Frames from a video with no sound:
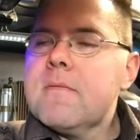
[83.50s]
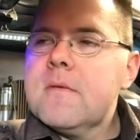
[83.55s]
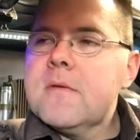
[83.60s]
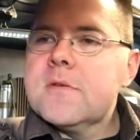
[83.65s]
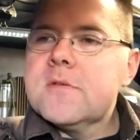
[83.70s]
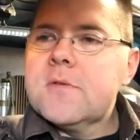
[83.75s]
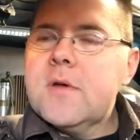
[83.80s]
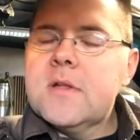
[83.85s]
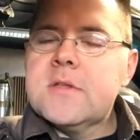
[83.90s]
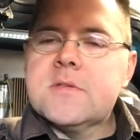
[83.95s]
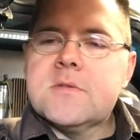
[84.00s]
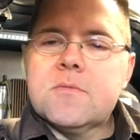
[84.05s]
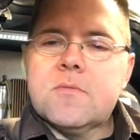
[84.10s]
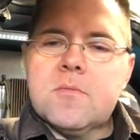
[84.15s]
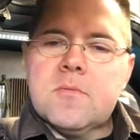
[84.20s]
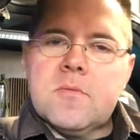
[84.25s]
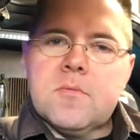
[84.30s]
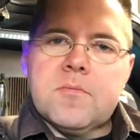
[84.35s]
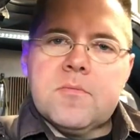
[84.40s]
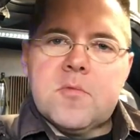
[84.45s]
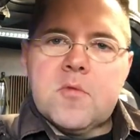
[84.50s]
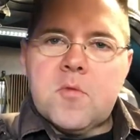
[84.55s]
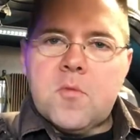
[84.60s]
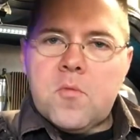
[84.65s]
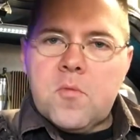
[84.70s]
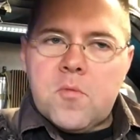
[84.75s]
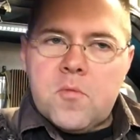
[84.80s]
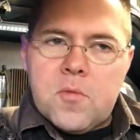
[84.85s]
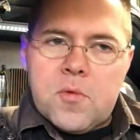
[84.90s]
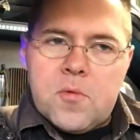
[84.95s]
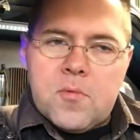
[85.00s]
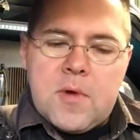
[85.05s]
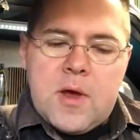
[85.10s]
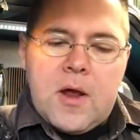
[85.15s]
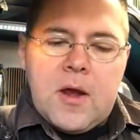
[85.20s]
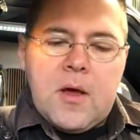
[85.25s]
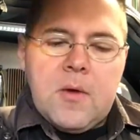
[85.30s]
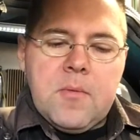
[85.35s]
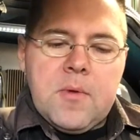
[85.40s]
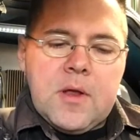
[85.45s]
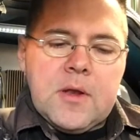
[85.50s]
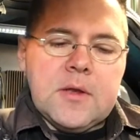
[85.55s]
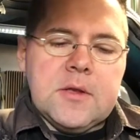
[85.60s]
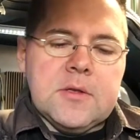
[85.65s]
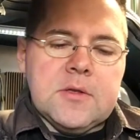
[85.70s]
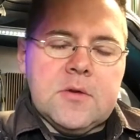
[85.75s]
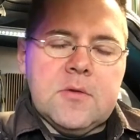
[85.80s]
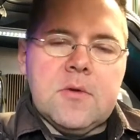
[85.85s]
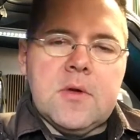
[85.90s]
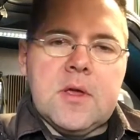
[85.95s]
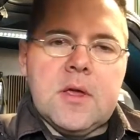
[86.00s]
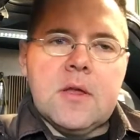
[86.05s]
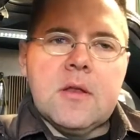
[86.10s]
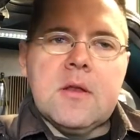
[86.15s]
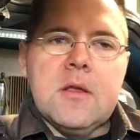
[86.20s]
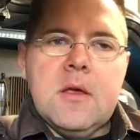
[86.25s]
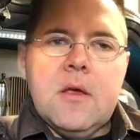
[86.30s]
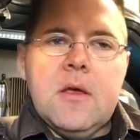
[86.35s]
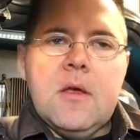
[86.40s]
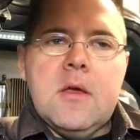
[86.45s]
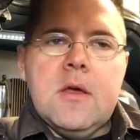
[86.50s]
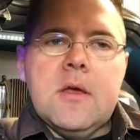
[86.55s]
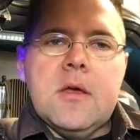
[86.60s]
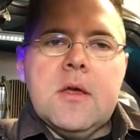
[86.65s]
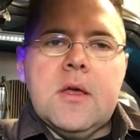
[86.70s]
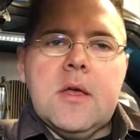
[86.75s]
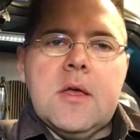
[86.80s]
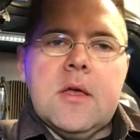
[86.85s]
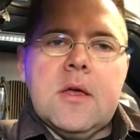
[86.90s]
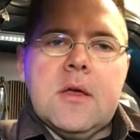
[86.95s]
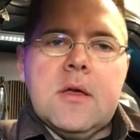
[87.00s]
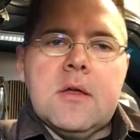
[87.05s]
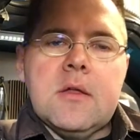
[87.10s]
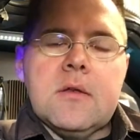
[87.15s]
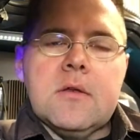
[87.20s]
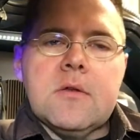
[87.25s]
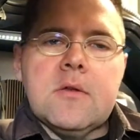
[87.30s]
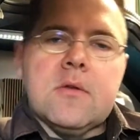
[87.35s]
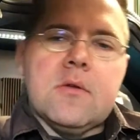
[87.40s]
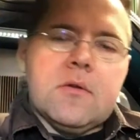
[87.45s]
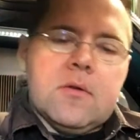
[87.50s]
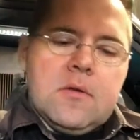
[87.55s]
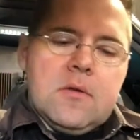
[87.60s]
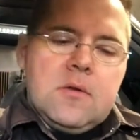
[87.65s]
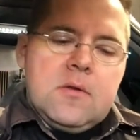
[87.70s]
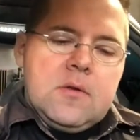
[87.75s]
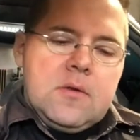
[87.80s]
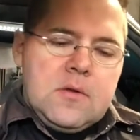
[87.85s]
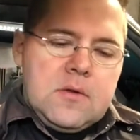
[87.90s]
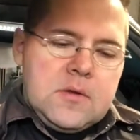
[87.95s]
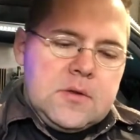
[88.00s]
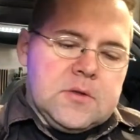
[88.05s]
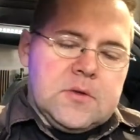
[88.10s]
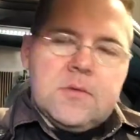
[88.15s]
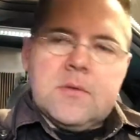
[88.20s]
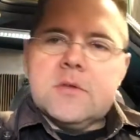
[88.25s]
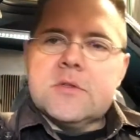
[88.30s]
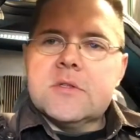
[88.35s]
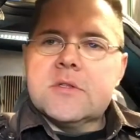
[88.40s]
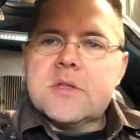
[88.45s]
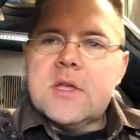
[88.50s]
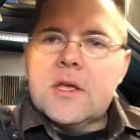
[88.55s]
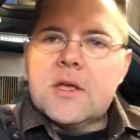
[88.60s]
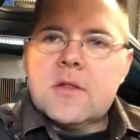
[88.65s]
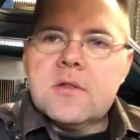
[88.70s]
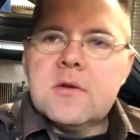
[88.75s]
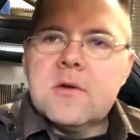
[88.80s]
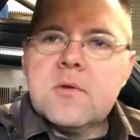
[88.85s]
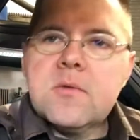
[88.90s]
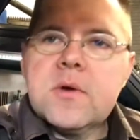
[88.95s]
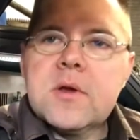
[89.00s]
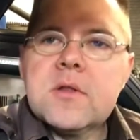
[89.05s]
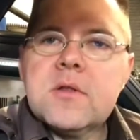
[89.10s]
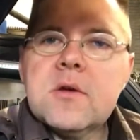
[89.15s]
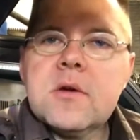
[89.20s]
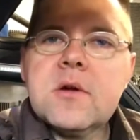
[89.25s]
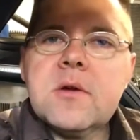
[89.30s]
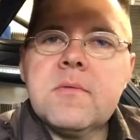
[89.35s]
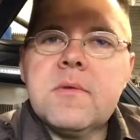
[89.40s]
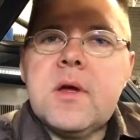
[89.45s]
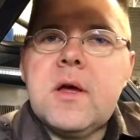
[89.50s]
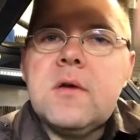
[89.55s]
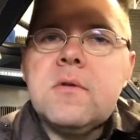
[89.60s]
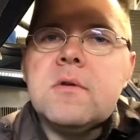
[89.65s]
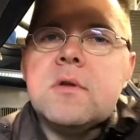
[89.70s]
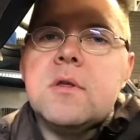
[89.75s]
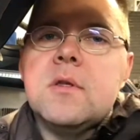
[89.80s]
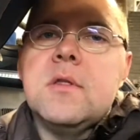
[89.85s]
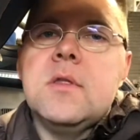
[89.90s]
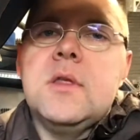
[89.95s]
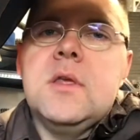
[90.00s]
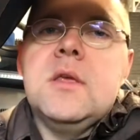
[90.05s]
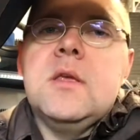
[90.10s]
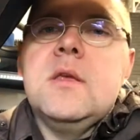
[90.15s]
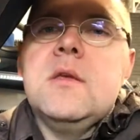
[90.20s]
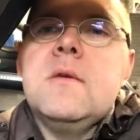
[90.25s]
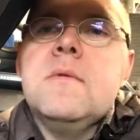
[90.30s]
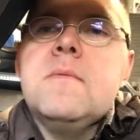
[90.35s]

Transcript: that's the route I went in doing it. And so we'll just take a little quick look around the